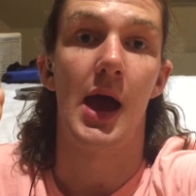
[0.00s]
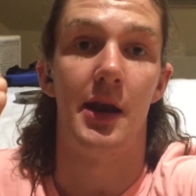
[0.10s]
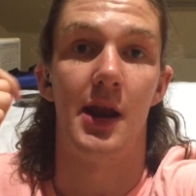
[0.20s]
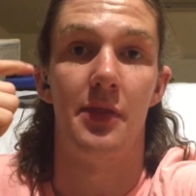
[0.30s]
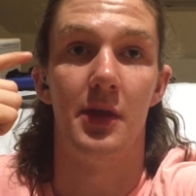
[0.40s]

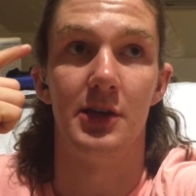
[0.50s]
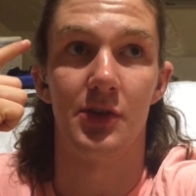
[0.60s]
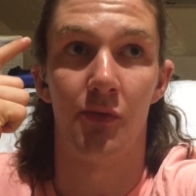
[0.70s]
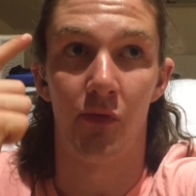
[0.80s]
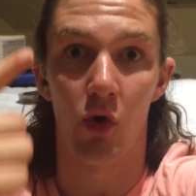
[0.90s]
And then
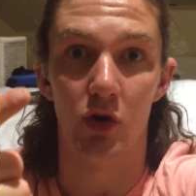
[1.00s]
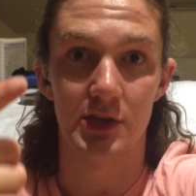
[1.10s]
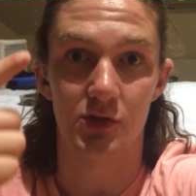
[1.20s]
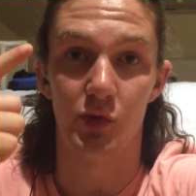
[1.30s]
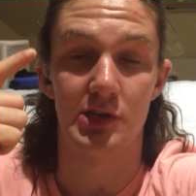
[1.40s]
there's a
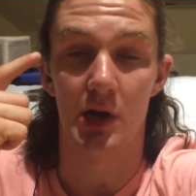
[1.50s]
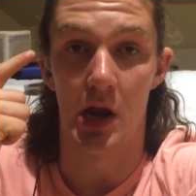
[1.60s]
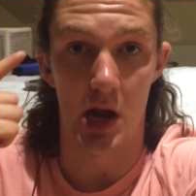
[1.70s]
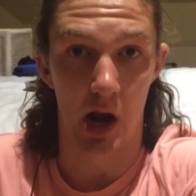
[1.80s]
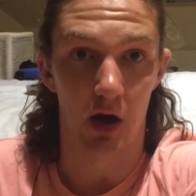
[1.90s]
forest which
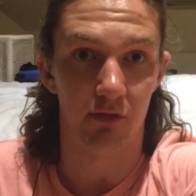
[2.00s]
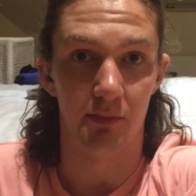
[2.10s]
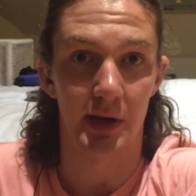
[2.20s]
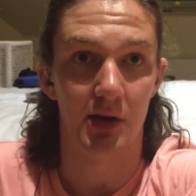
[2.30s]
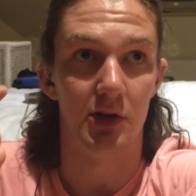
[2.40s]
I love
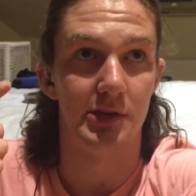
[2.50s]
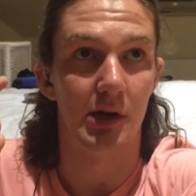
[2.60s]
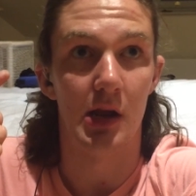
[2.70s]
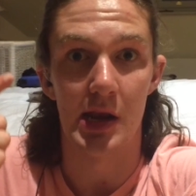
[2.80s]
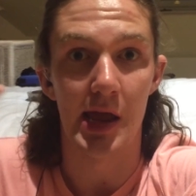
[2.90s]

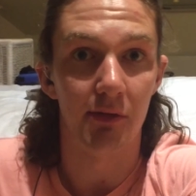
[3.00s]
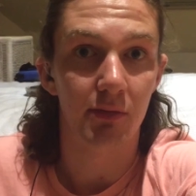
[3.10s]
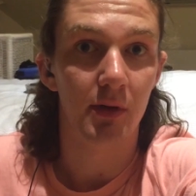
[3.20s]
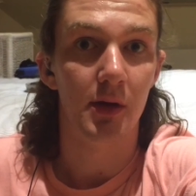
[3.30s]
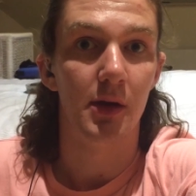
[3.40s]
because I
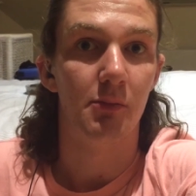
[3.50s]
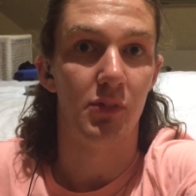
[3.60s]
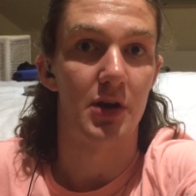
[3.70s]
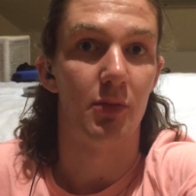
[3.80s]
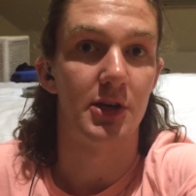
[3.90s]
live
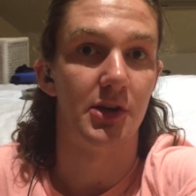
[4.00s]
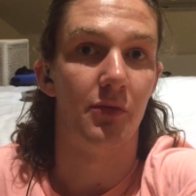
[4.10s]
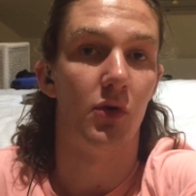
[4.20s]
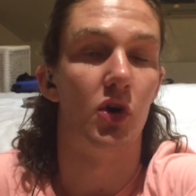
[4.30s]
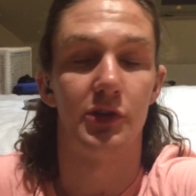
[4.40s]
pretty much in
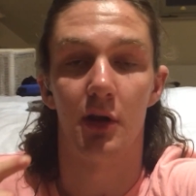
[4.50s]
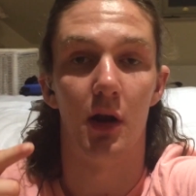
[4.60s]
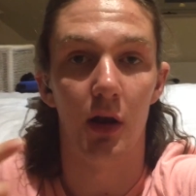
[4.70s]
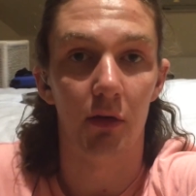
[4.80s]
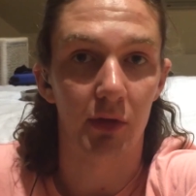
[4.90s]
the forest and
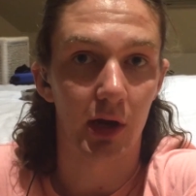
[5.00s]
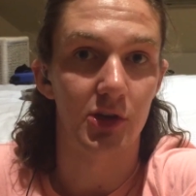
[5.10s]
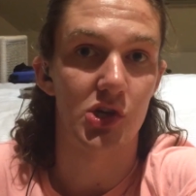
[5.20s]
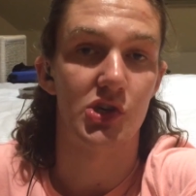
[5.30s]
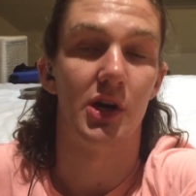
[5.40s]
I love the
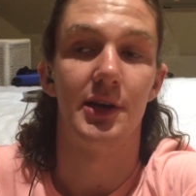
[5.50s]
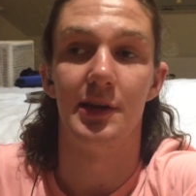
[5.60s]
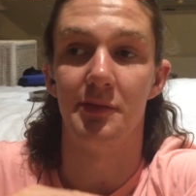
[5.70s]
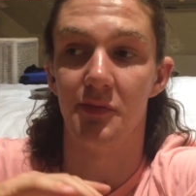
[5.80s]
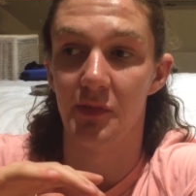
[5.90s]
countryside,
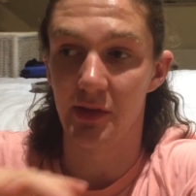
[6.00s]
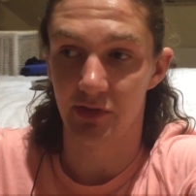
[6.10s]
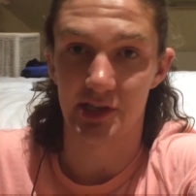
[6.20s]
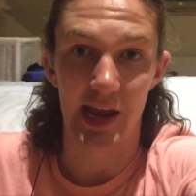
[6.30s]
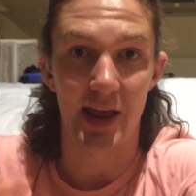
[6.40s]
and
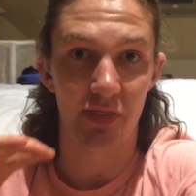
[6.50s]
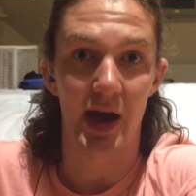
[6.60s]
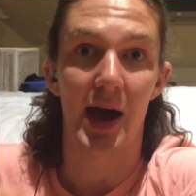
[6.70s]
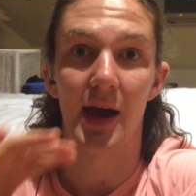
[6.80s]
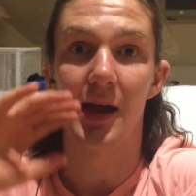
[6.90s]
seeing
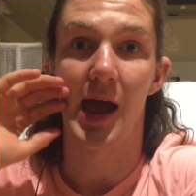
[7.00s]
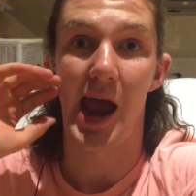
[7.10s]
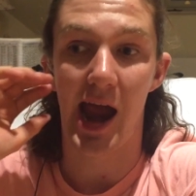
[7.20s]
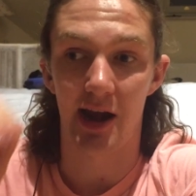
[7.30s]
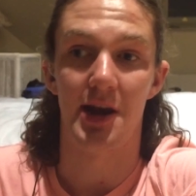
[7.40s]
that
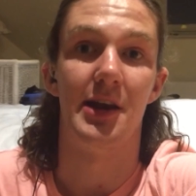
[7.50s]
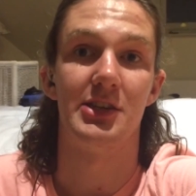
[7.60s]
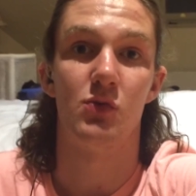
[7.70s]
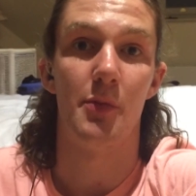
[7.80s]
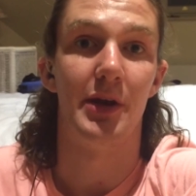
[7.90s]
and
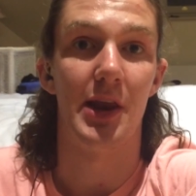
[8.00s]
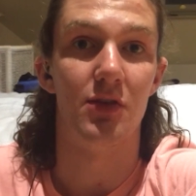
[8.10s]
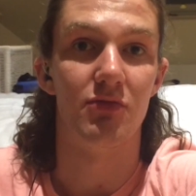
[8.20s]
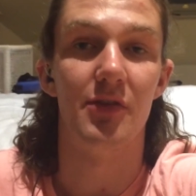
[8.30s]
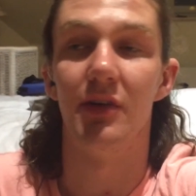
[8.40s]
then swimming
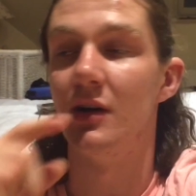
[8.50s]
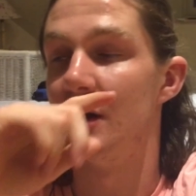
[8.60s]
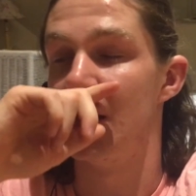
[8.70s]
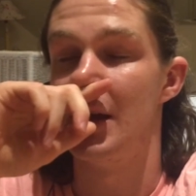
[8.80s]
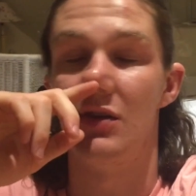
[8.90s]
in the river
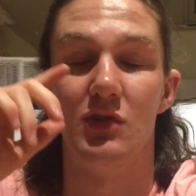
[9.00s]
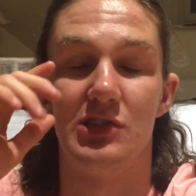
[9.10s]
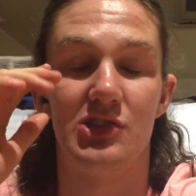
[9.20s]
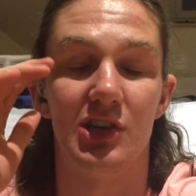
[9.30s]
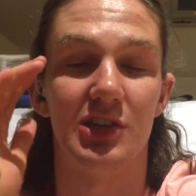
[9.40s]

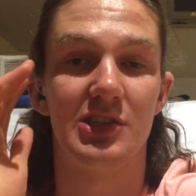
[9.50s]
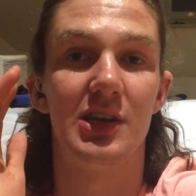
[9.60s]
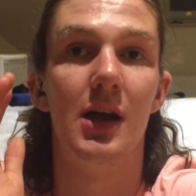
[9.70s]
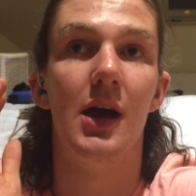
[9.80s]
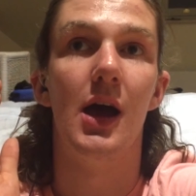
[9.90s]
was
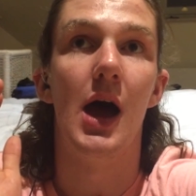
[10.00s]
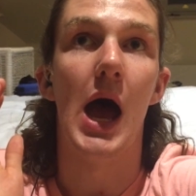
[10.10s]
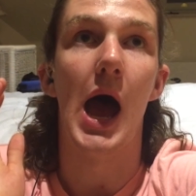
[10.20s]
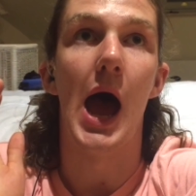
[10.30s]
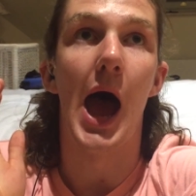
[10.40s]
just
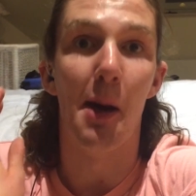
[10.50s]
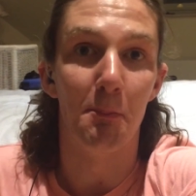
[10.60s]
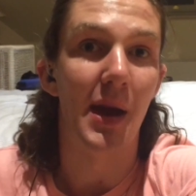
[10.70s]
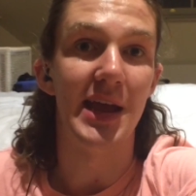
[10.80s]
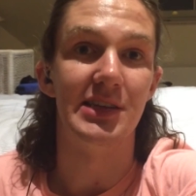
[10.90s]

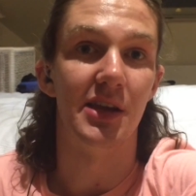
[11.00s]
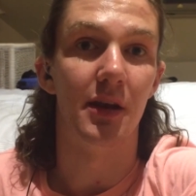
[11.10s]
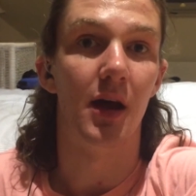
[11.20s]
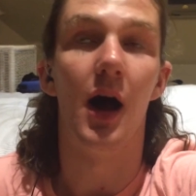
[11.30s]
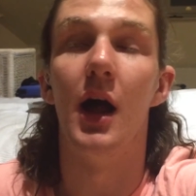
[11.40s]

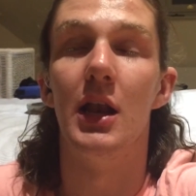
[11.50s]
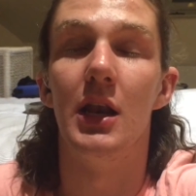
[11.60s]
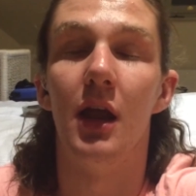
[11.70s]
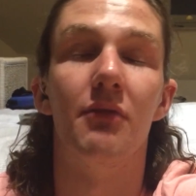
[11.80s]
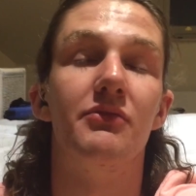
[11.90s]
amazing. I
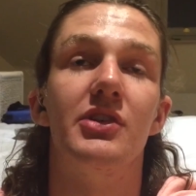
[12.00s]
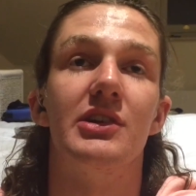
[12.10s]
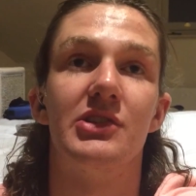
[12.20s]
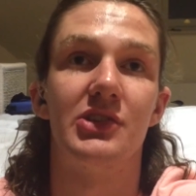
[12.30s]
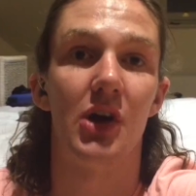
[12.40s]
loved
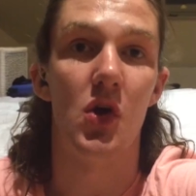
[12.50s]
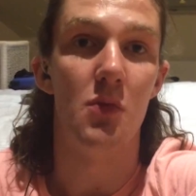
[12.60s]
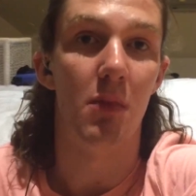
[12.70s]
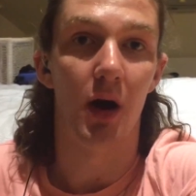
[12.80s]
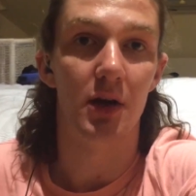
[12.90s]
it so
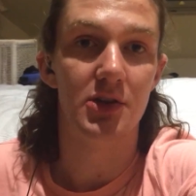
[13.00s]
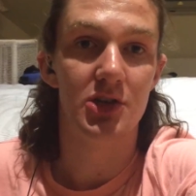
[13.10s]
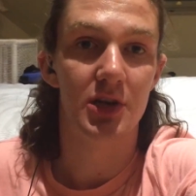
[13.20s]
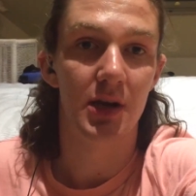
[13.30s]
much.